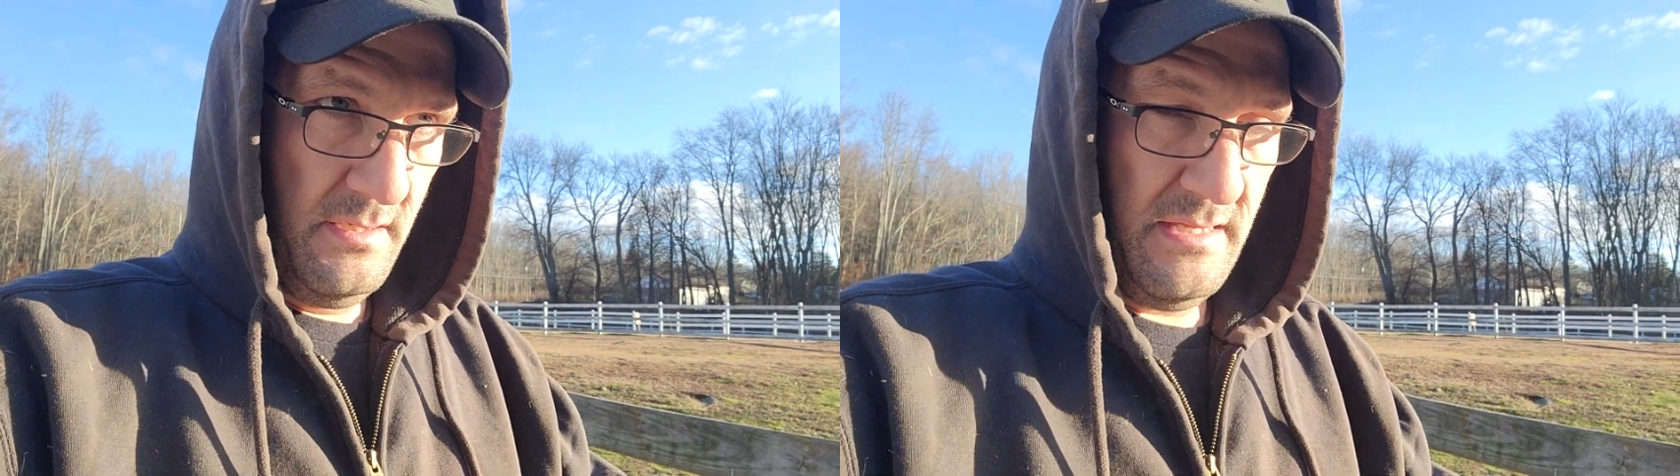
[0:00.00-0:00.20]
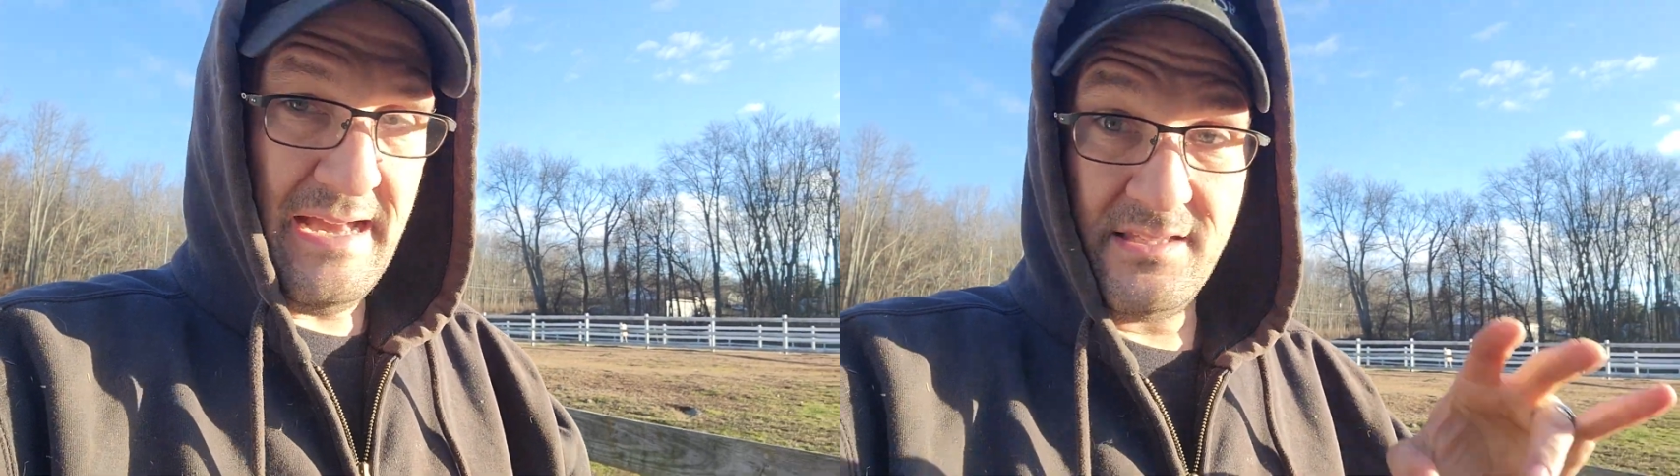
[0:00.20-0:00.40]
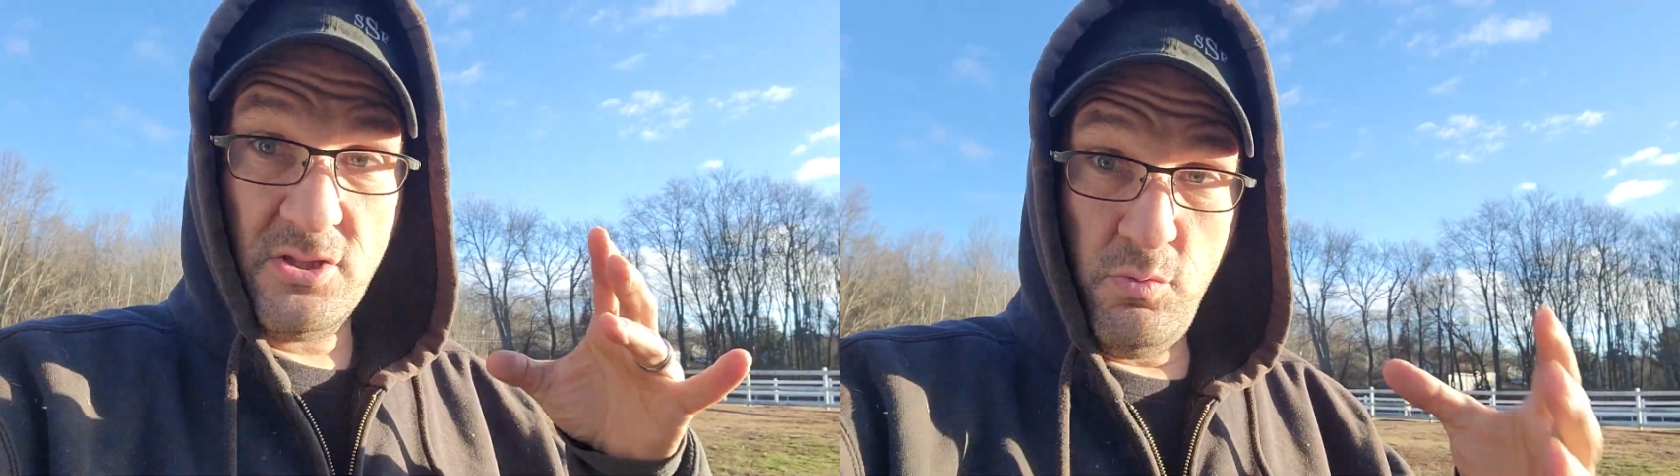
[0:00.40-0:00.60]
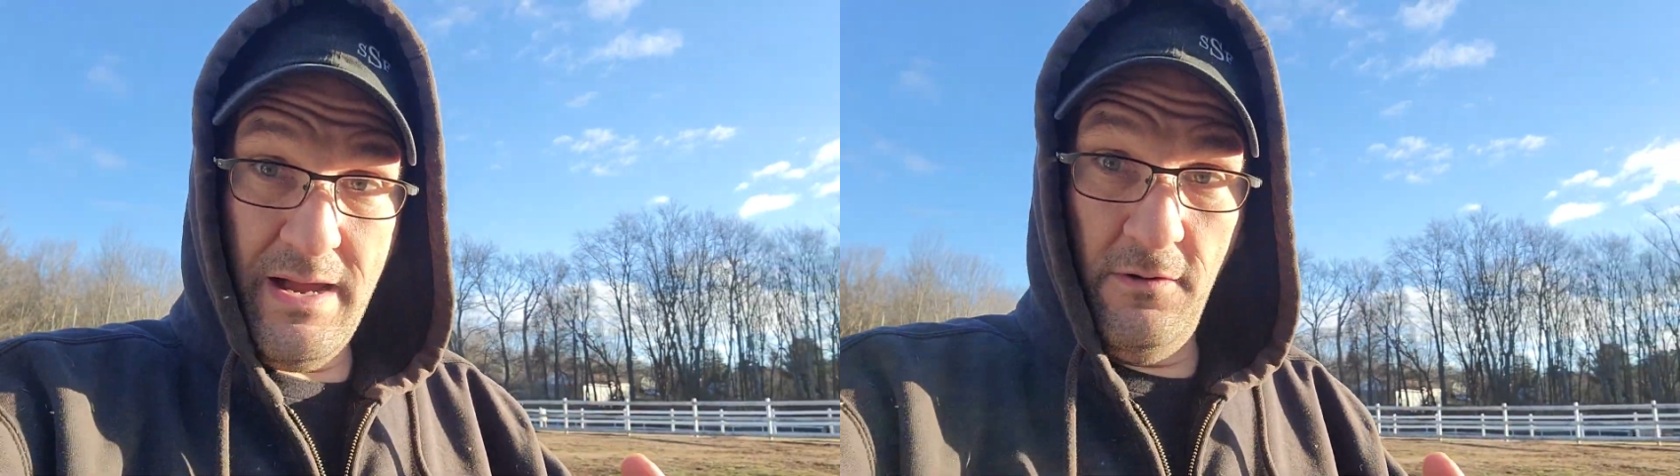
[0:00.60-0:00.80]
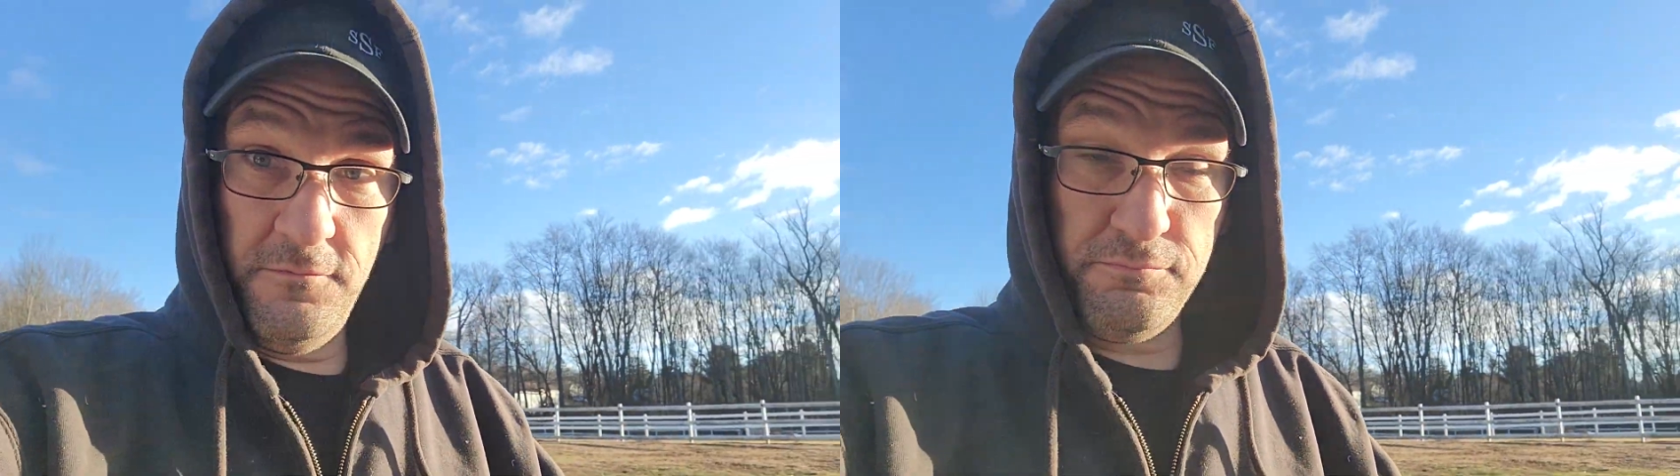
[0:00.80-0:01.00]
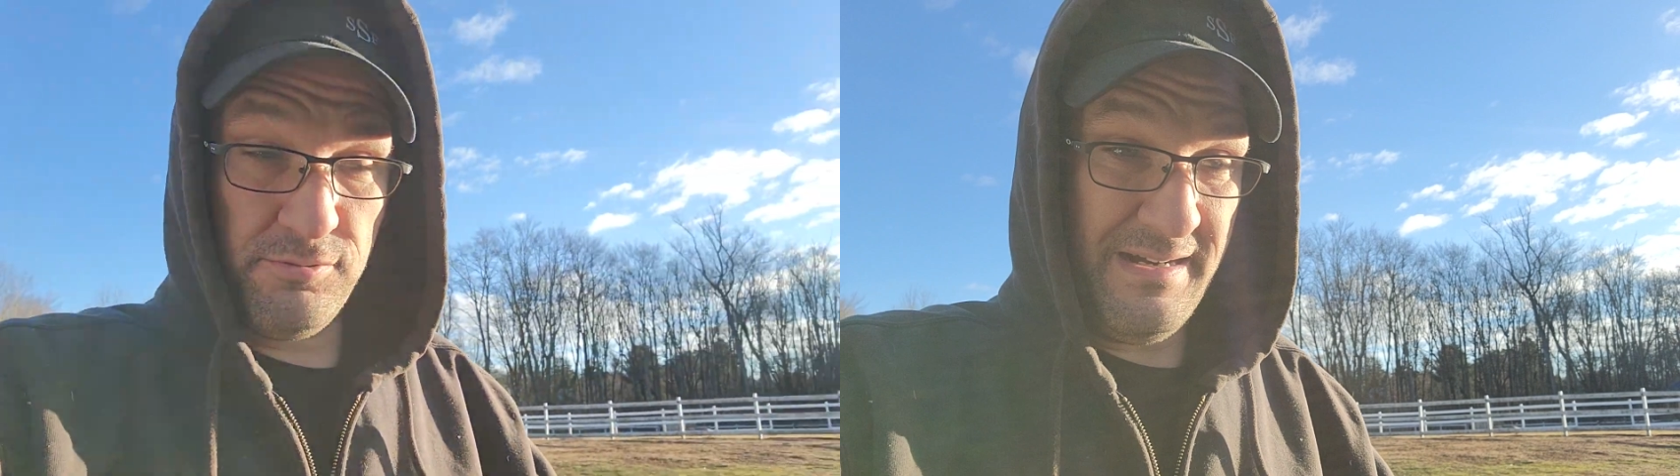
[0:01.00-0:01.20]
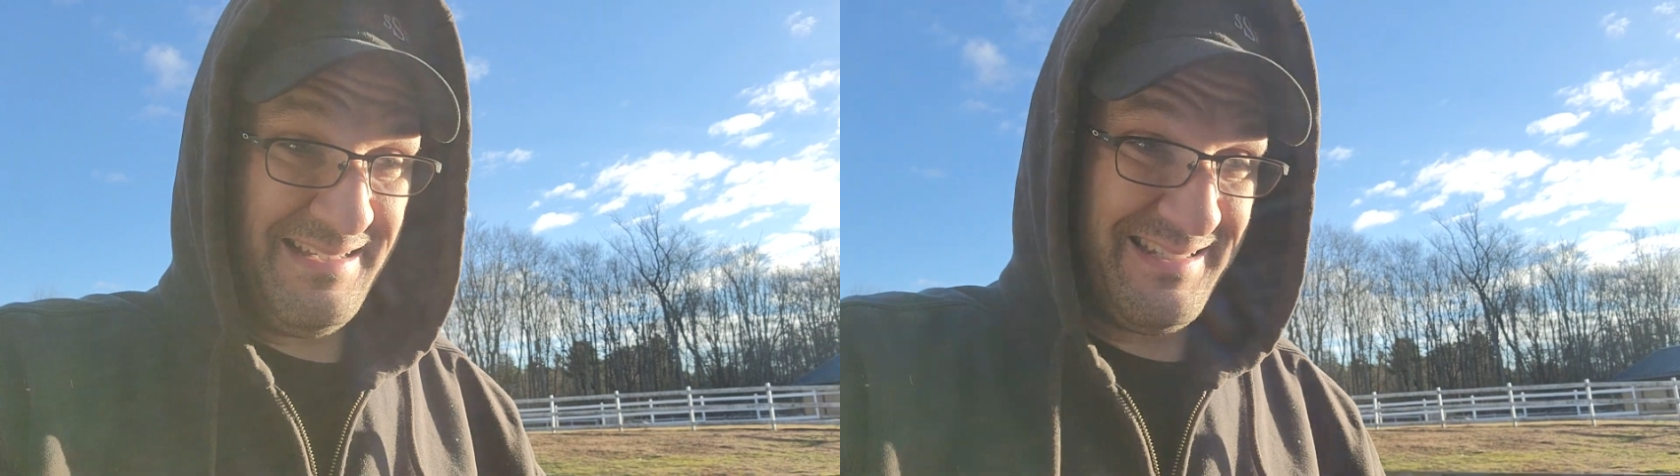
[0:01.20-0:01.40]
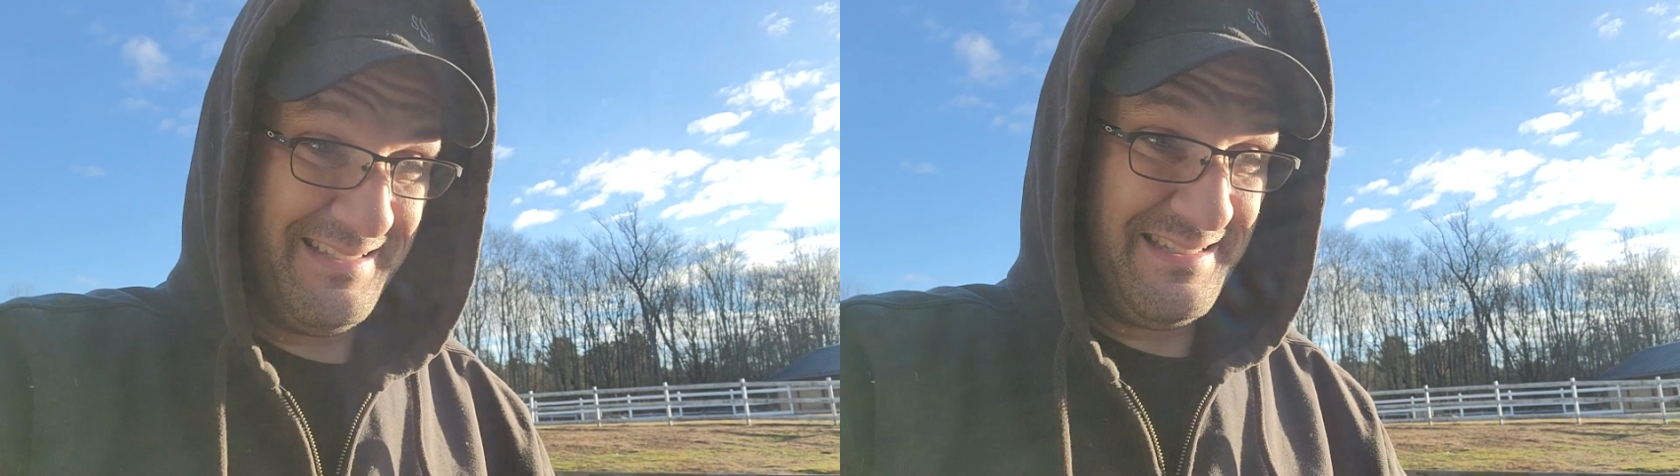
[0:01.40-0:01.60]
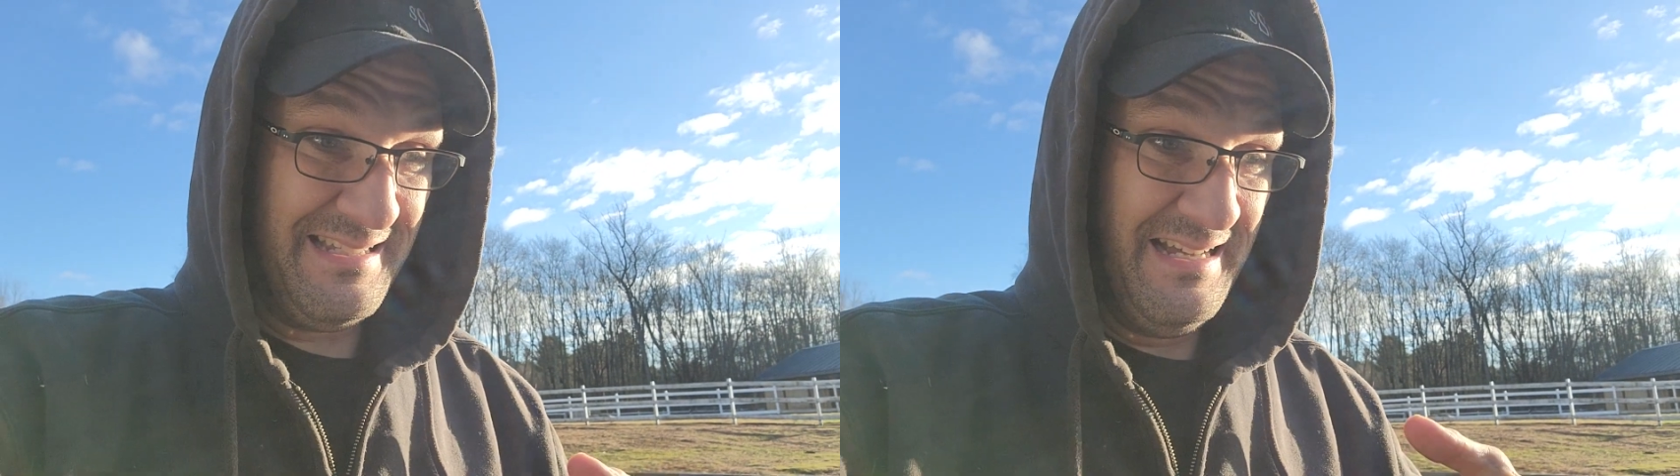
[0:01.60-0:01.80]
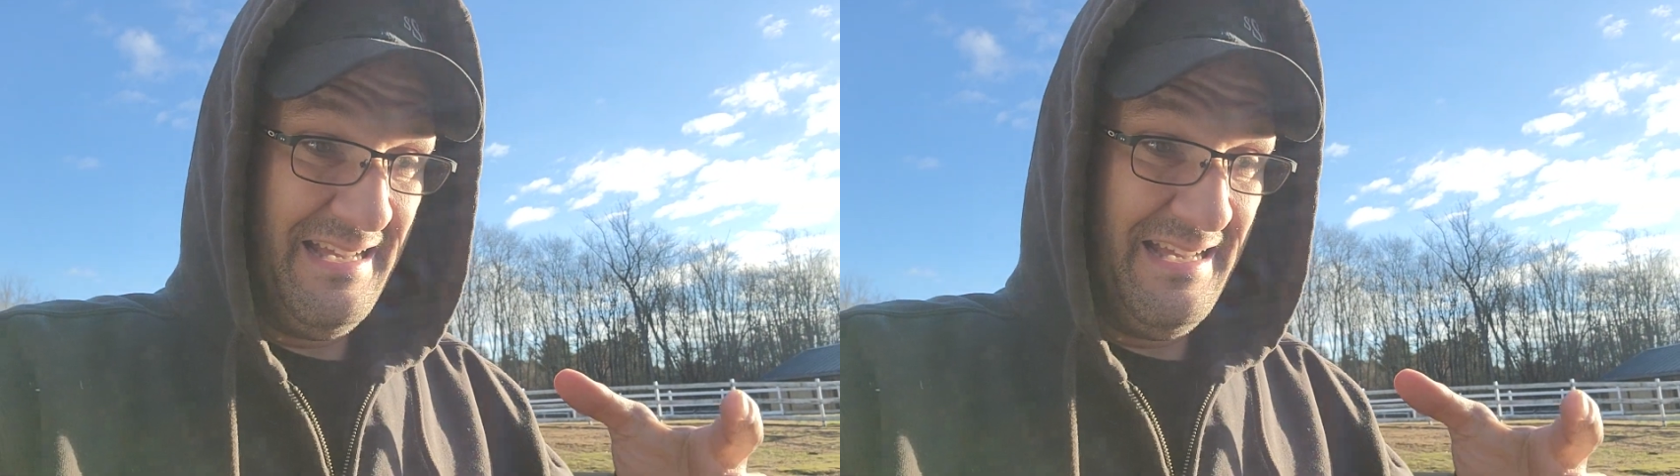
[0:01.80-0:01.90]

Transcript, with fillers: Yeah, it's 12 presents